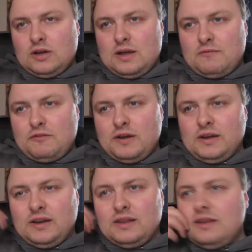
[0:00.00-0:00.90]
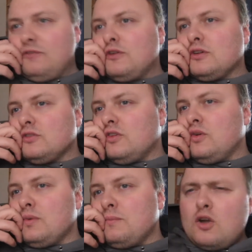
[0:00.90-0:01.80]
I'm finding it difficult to
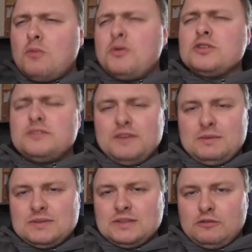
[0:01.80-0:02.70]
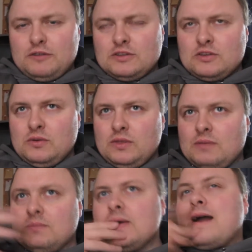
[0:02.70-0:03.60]
do them or motivate myself into doing them.